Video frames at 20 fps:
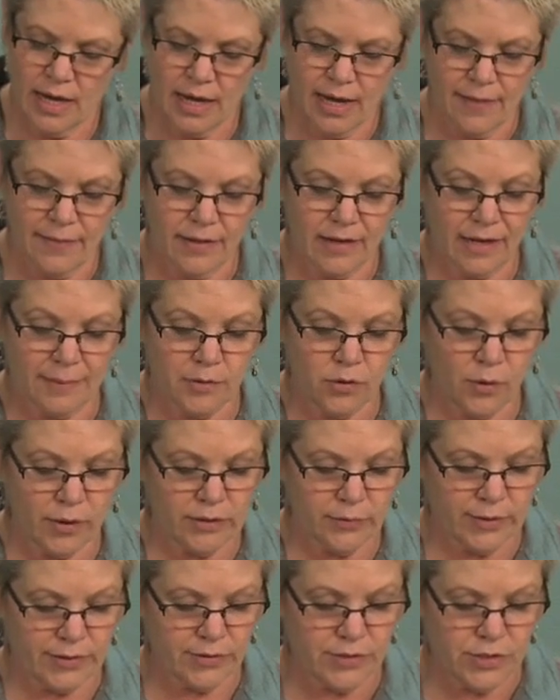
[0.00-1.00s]
and then I'm going
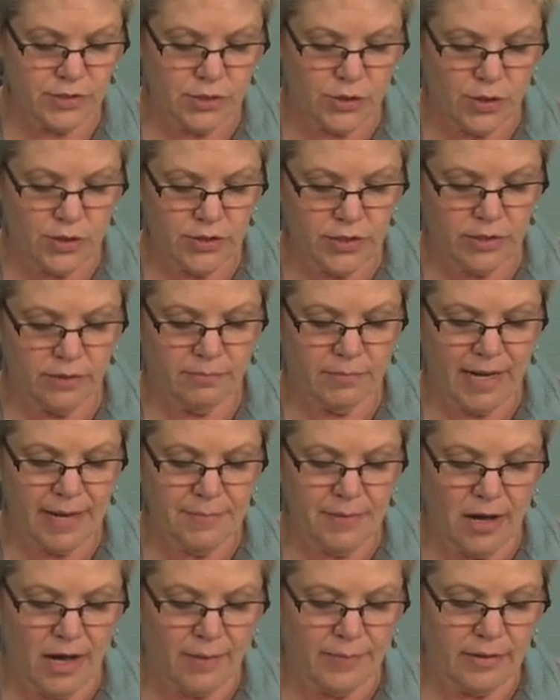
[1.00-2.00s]
to insert my
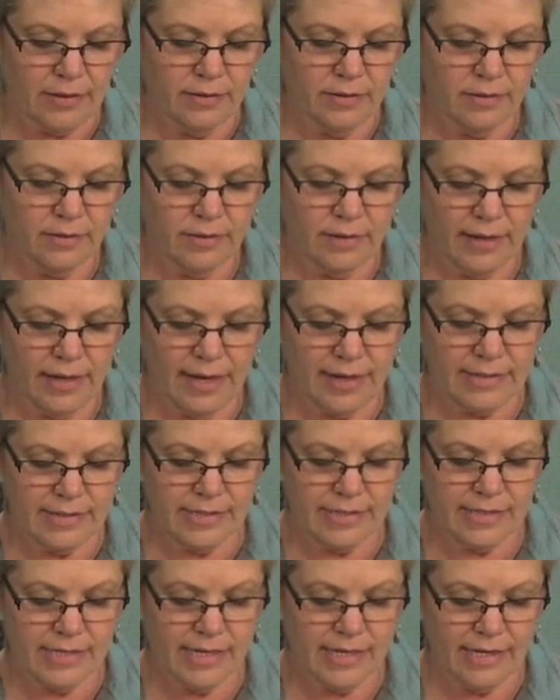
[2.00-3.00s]
bobbin and
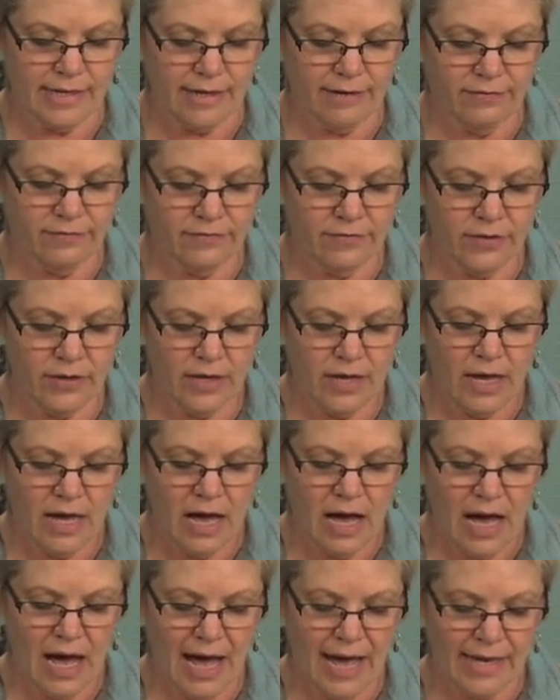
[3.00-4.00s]
see if
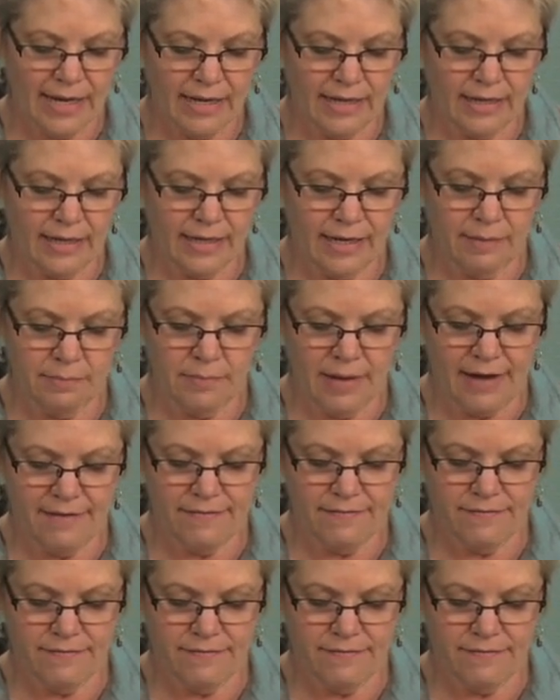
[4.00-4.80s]
I can get my